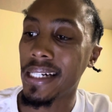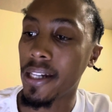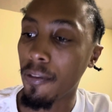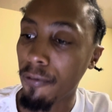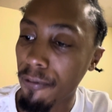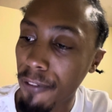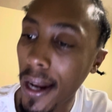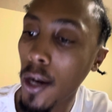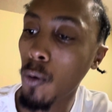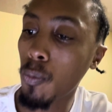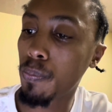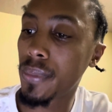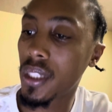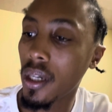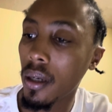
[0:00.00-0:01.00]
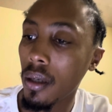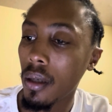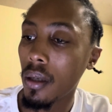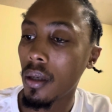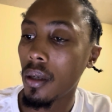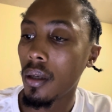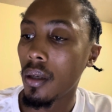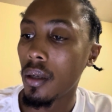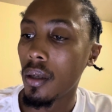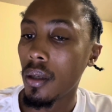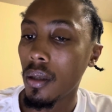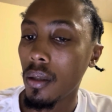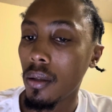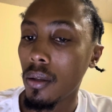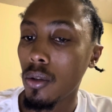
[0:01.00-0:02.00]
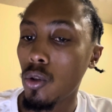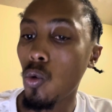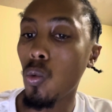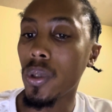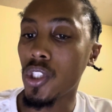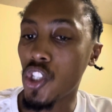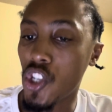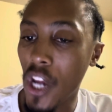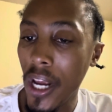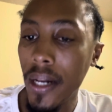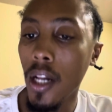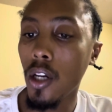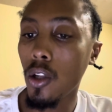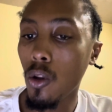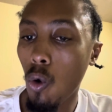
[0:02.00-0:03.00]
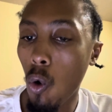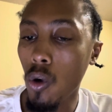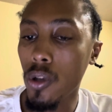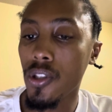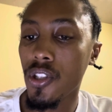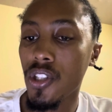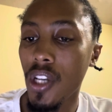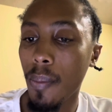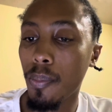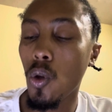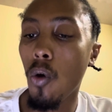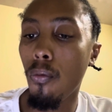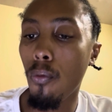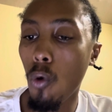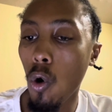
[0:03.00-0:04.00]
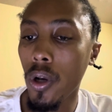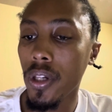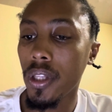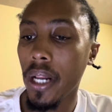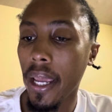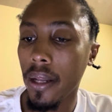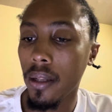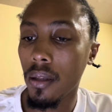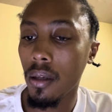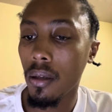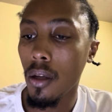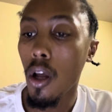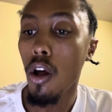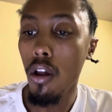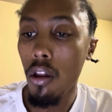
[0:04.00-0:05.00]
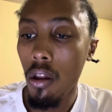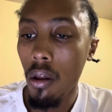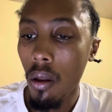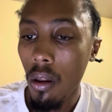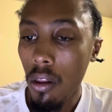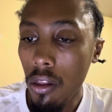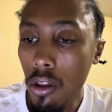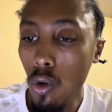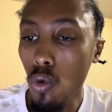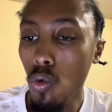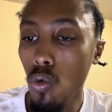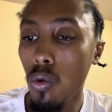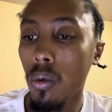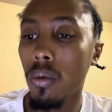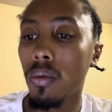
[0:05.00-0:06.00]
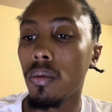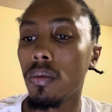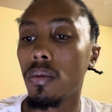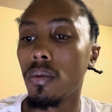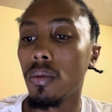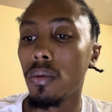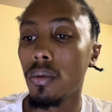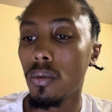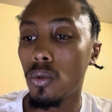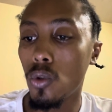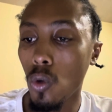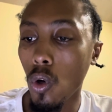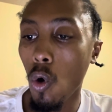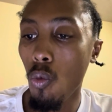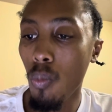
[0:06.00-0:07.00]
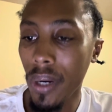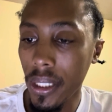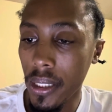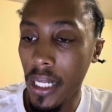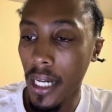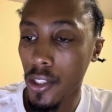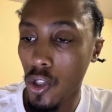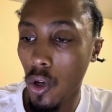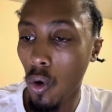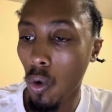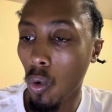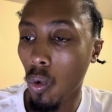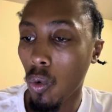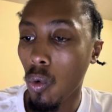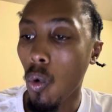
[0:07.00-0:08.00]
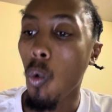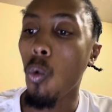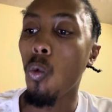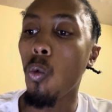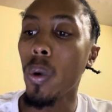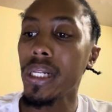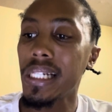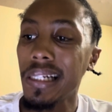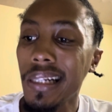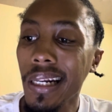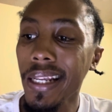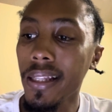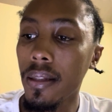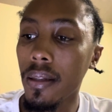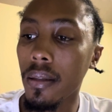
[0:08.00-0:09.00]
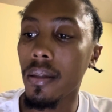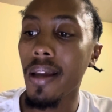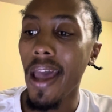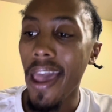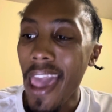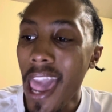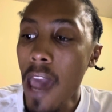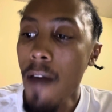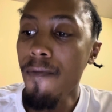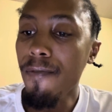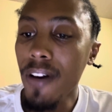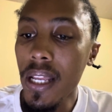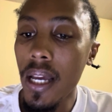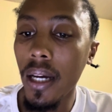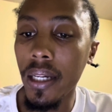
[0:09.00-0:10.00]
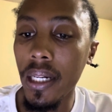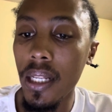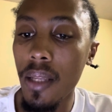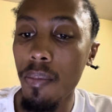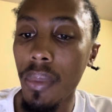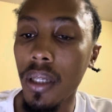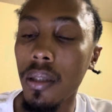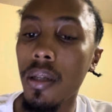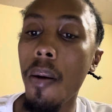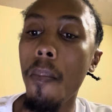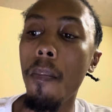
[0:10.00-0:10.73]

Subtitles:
developed to a general concept of contract through to Roman Dutch law, which treated every agreement